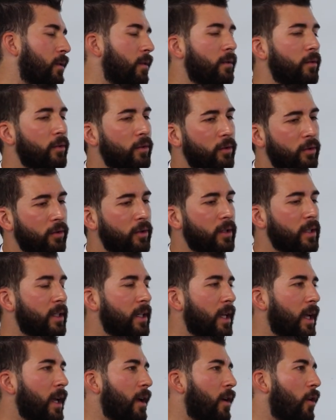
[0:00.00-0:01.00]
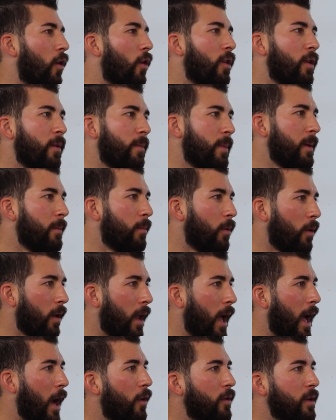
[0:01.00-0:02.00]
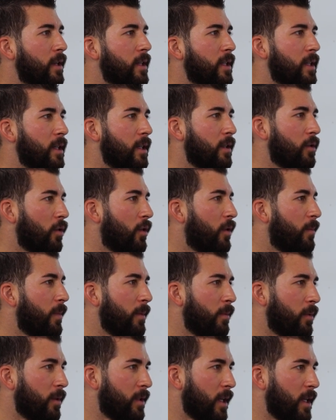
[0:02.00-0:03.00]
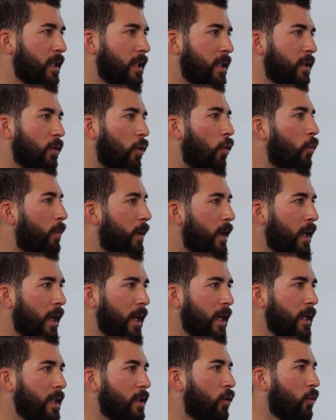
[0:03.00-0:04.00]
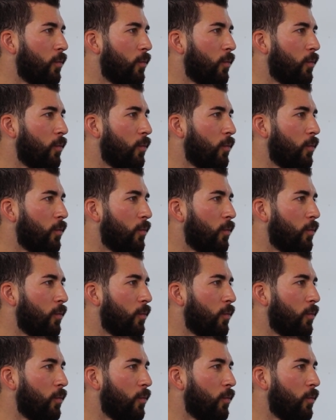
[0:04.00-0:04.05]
You can say other people audiences, other people stages, OPAs,